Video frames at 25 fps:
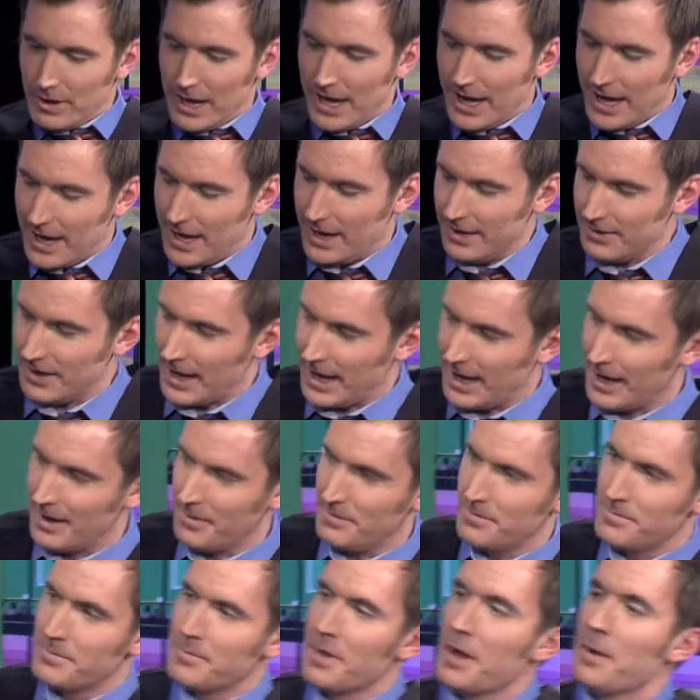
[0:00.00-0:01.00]
are
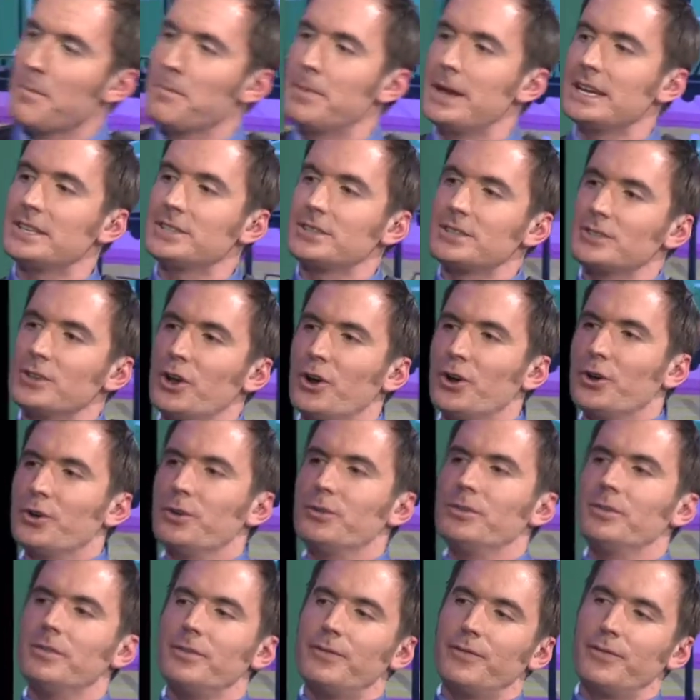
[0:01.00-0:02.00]
best
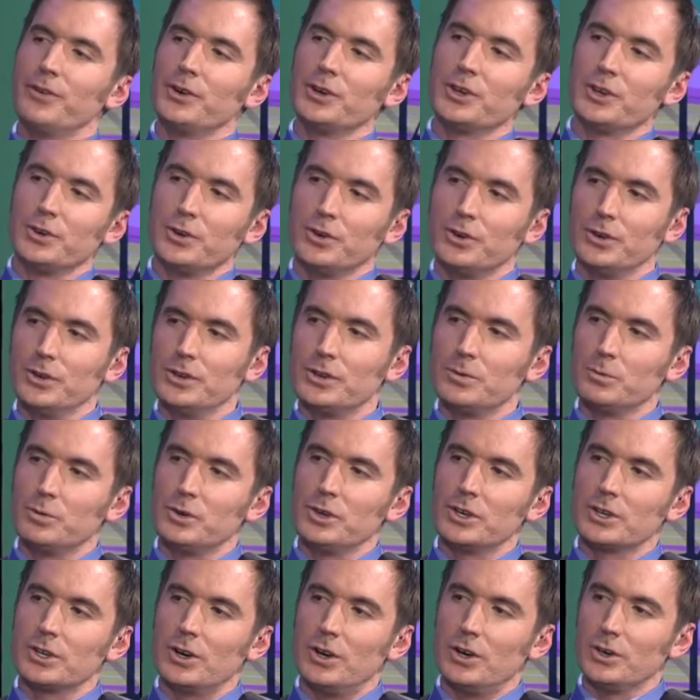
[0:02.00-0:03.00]
known for your
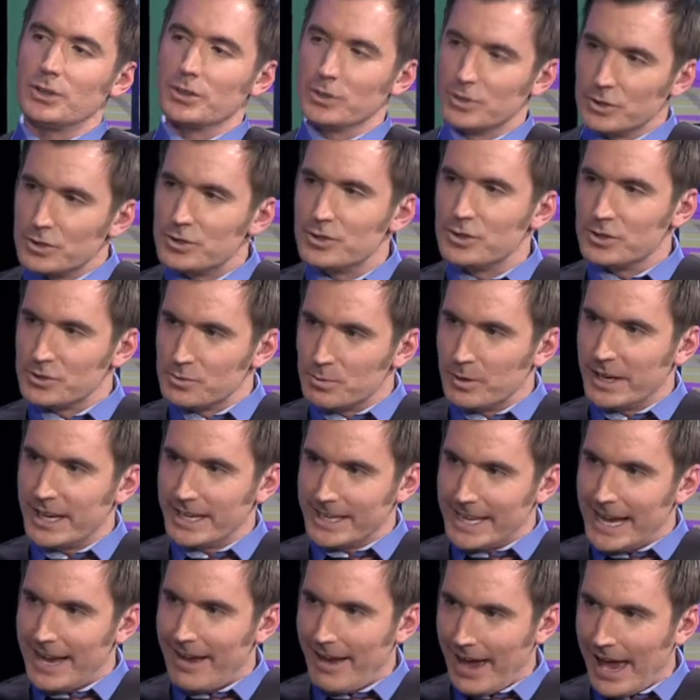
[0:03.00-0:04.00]
work on Good News Week.
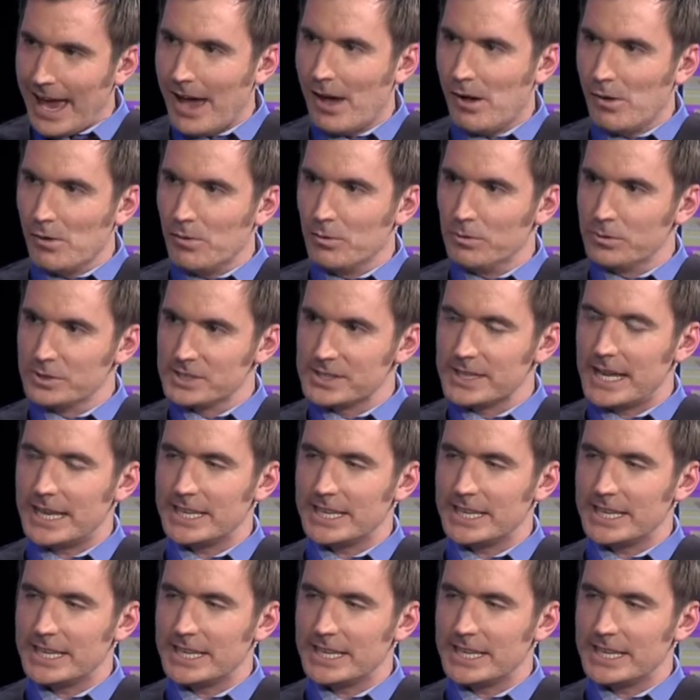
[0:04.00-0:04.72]
Now, how was that